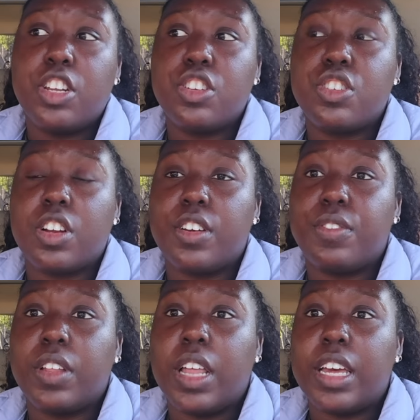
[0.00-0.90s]
You can start to
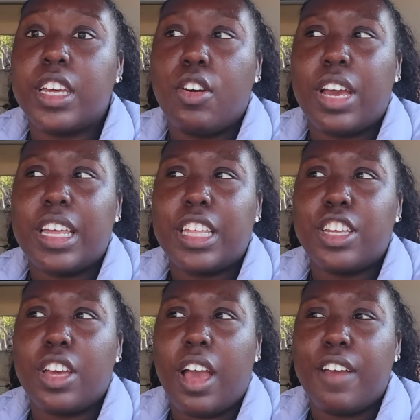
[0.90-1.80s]
feel like, okay,
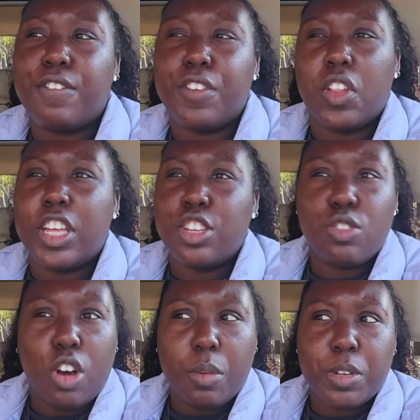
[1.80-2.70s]
like I feel like you
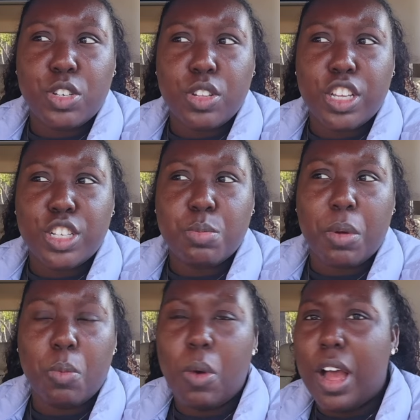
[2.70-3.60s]
called me to this,
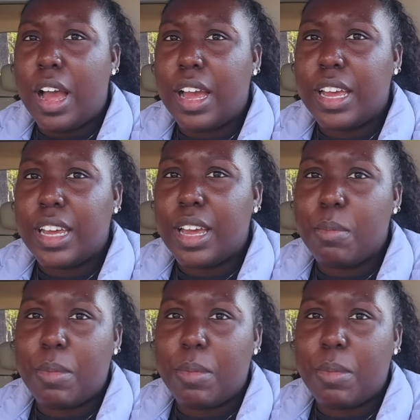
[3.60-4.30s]
but why